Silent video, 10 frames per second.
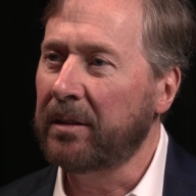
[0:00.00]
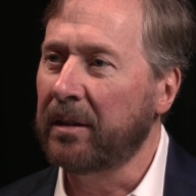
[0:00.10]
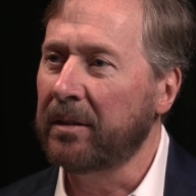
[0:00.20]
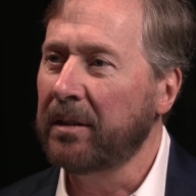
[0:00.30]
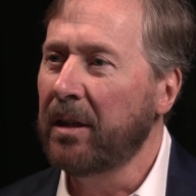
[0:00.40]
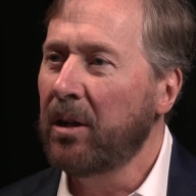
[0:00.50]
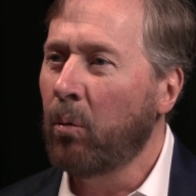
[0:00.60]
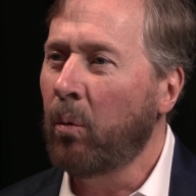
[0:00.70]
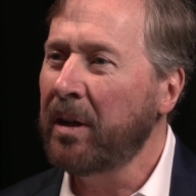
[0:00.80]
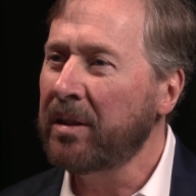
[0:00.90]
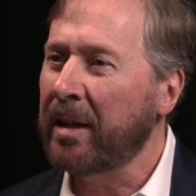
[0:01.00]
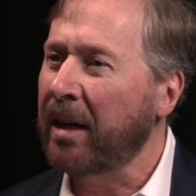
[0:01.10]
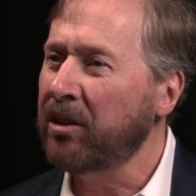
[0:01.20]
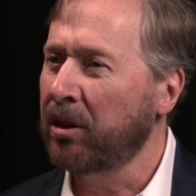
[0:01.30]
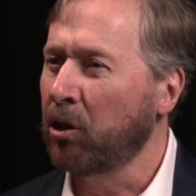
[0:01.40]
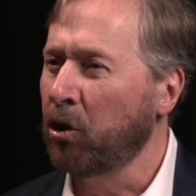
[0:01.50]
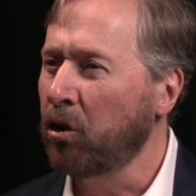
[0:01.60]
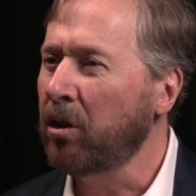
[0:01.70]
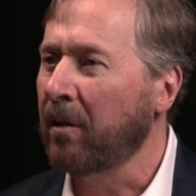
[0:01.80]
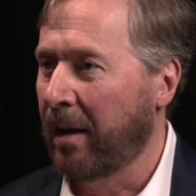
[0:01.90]
is what does it actually
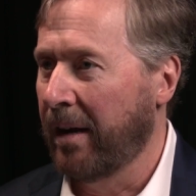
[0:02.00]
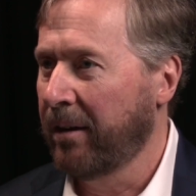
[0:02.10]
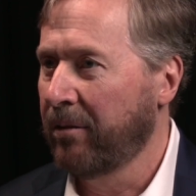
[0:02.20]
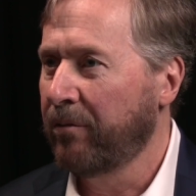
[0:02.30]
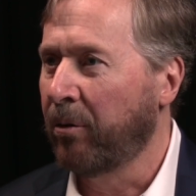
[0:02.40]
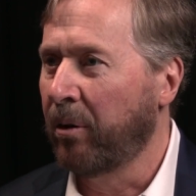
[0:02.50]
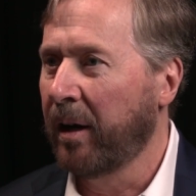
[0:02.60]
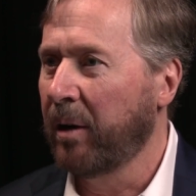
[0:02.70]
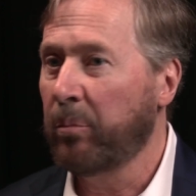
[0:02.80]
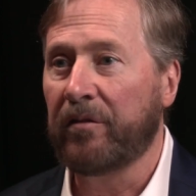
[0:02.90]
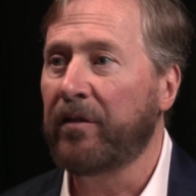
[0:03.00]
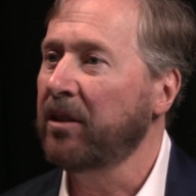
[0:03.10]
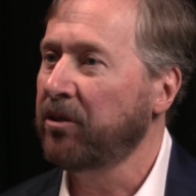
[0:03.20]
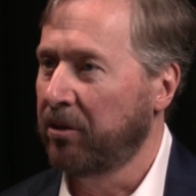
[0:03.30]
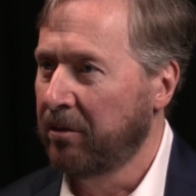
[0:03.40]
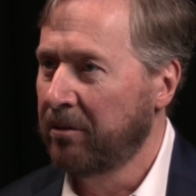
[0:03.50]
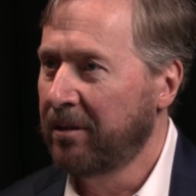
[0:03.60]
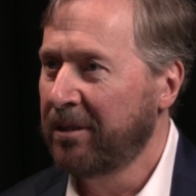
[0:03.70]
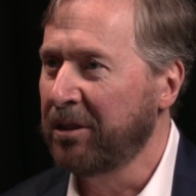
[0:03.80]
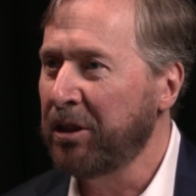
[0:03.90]
look like for a professor
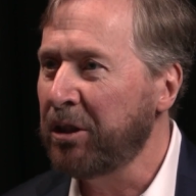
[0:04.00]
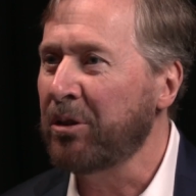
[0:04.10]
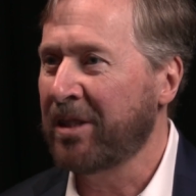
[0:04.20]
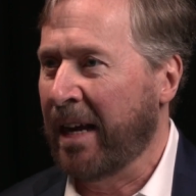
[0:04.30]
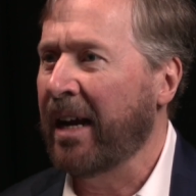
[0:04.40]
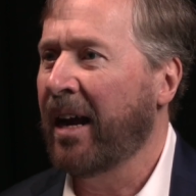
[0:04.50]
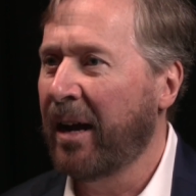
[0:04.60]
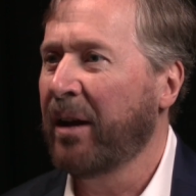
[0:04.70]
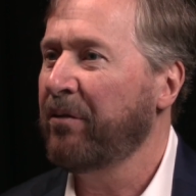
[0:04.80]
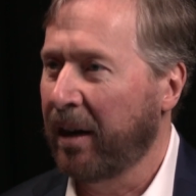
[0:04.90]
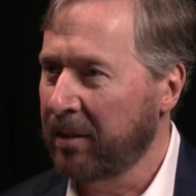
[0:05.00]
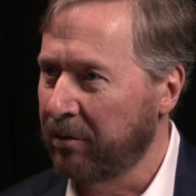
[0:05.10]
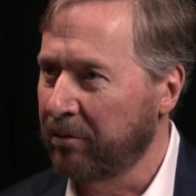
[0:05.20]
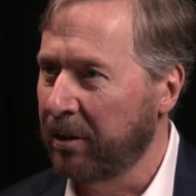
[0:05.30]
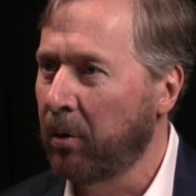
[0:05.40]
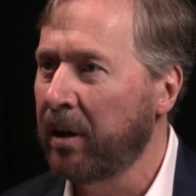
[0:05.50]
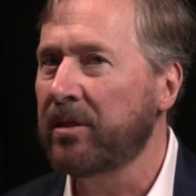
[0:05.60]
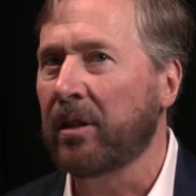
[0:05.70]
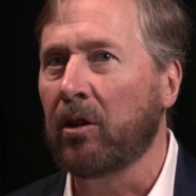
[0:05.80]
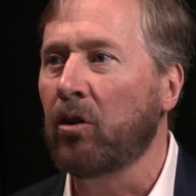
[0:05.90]
to use AI effectively? What does
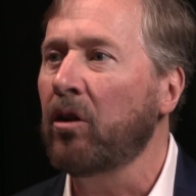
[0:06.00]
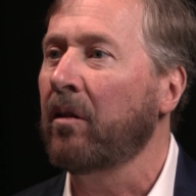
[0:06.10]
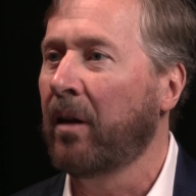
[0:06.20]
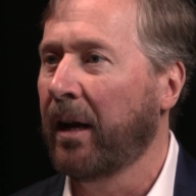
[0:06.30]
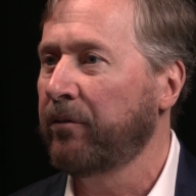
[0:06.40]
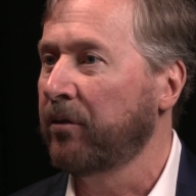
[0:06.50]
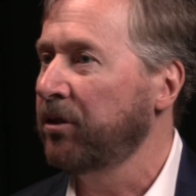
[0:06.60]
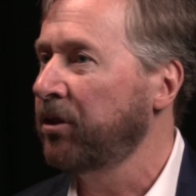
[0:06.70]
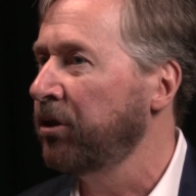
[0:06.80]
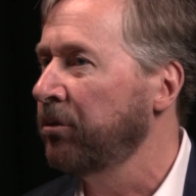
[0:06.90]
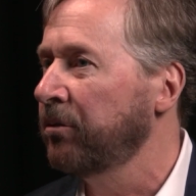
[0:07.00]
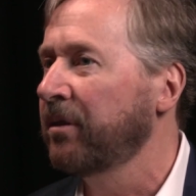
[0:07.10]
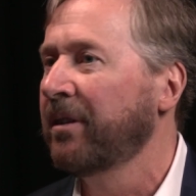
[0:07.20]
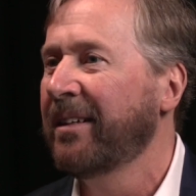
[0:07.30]
it look like for a student